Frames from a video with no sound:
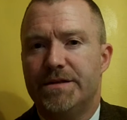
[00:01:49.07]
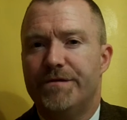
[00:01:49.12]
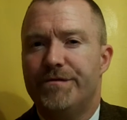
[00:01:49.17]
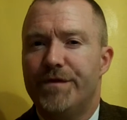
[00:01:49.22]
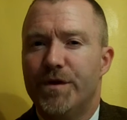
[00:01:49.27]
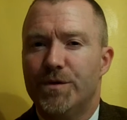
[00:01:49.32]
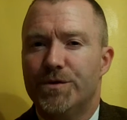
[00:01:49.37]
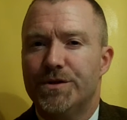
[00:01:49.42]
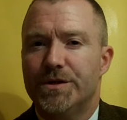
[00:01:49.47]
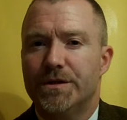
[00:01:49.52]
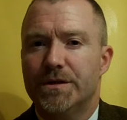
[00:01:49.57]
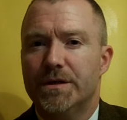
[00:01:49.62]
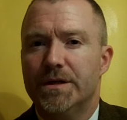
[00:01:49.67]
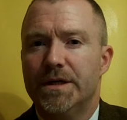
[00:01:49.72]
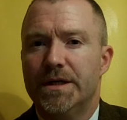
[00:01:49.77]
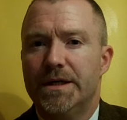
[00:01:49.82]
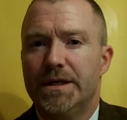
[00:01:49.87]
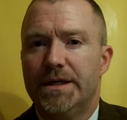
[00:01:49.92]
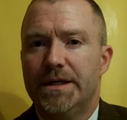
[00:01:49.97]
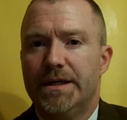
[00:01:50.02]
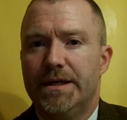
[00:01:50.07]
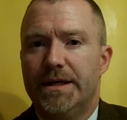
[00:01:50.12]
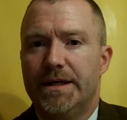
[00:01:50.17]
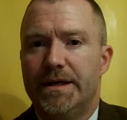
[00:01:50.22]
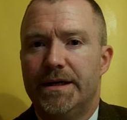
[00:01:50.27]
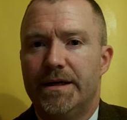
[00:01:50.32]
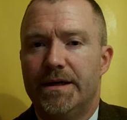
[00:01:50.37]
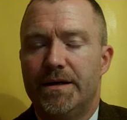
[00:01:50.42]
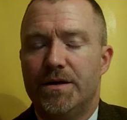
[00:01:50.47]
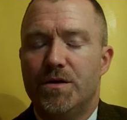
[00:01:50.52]
to filter.
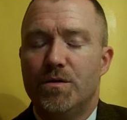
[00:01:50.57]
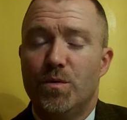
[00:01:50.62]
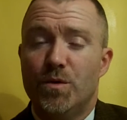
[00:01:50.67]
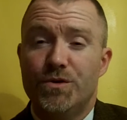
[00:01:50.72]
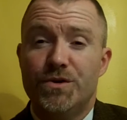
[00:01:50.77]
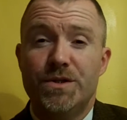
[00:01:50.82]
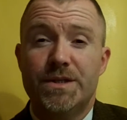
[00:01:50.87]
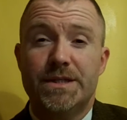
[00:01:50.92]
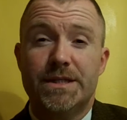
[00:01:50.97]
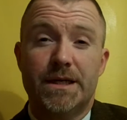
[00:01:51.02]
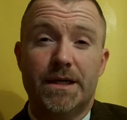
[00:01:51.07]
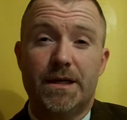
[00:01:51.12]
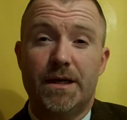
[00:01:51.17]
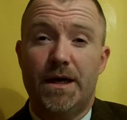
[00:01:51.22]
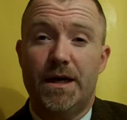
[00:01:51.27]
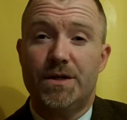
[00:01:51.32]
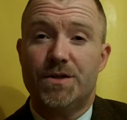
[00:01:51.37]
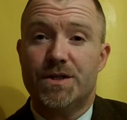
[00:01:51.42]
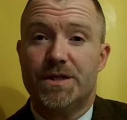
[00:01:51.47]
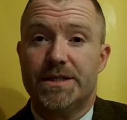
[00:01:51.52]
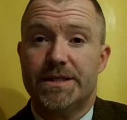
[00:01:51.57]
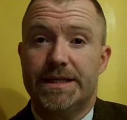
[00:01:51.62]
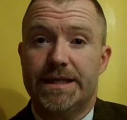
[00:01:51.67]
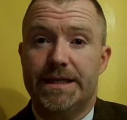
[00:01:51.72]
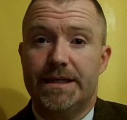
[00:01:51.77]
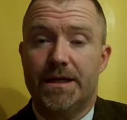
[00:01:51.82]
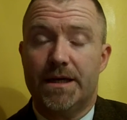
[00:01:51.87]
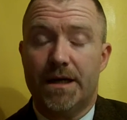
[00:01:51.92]
You will do this unconsciously,